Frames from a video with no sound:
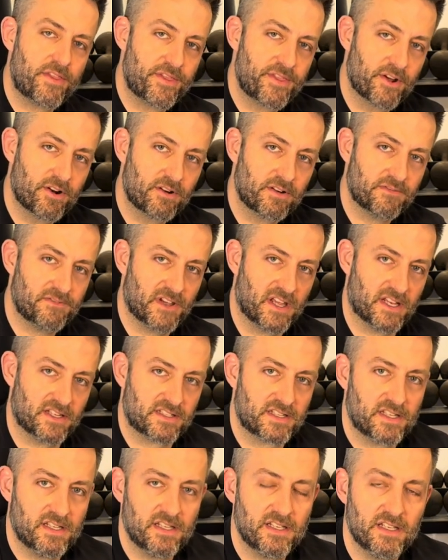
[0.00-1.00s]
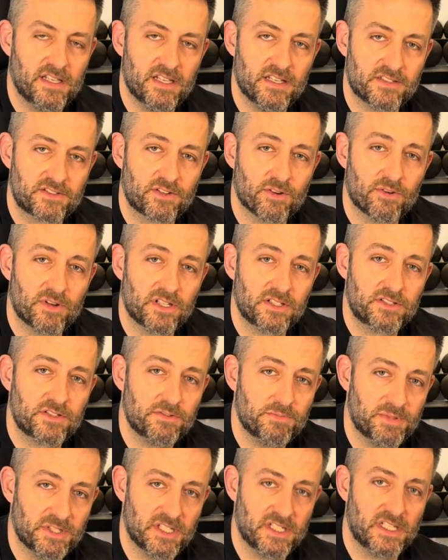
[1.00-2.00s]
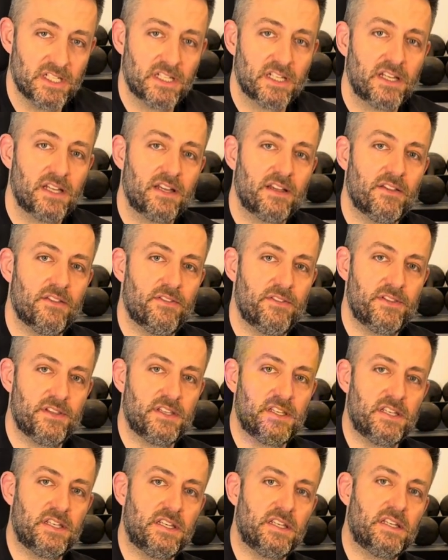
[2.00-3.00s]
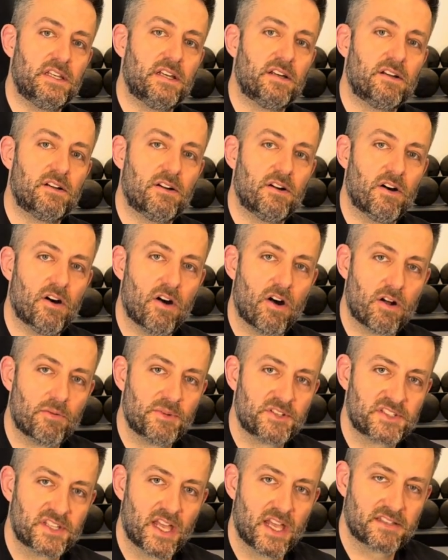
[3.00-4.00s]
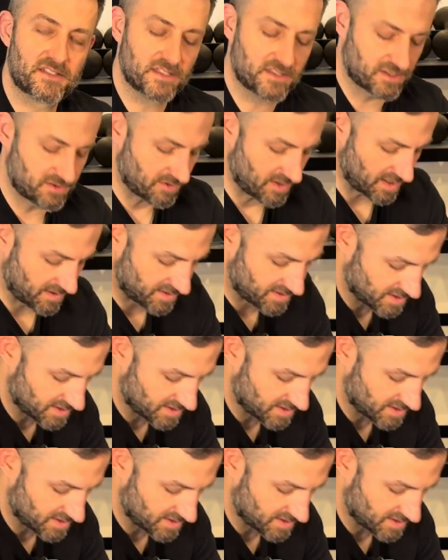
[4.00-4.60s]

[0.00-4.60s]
Third event is going to be the Arm Assassin Strength